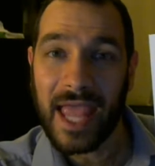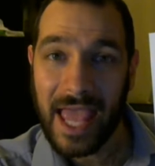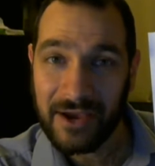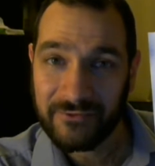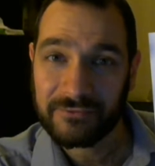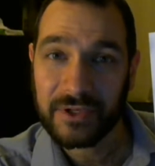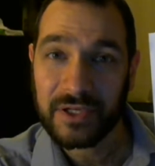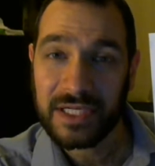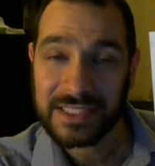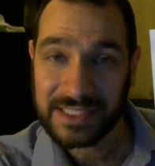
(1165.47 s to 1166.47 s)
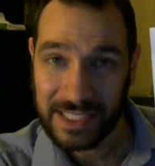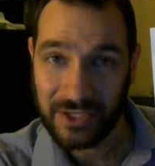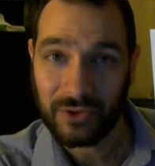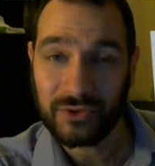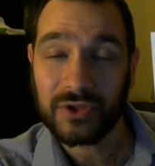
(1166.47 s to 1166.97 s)
Every
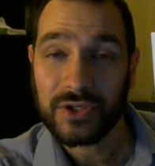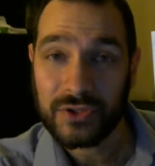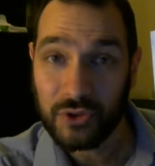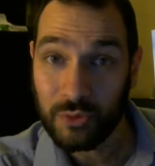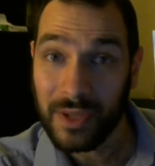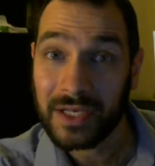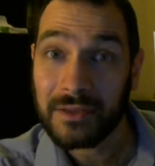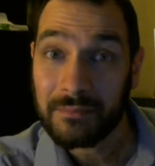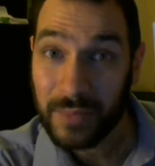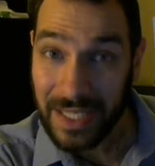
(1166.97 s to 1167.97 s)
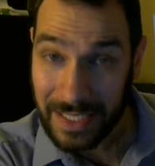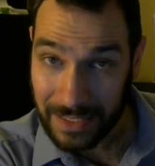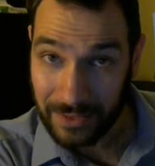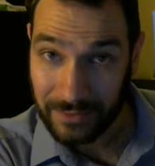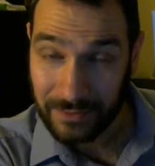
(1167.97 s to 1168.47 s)
single human
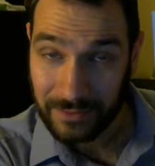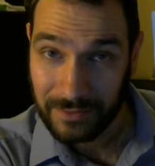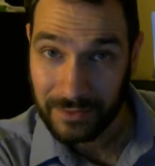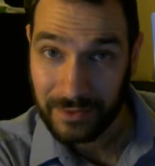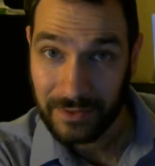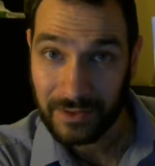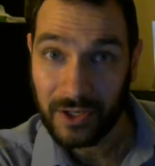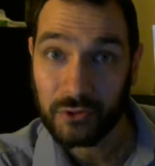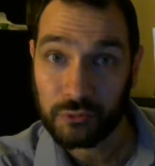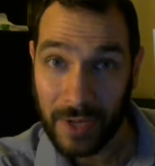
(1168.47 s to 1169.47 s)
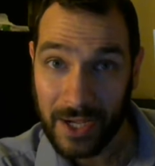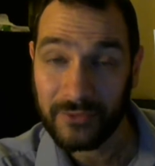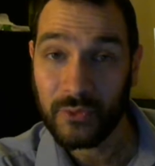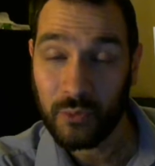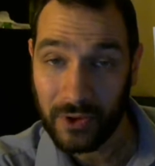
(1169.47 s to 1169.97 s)
being
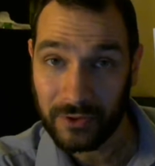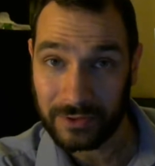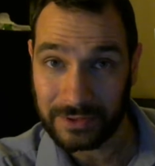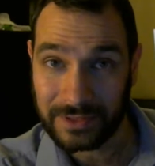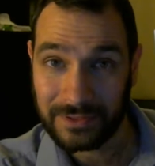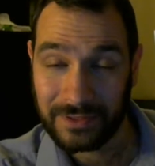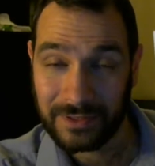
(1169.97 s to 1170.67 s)
around the world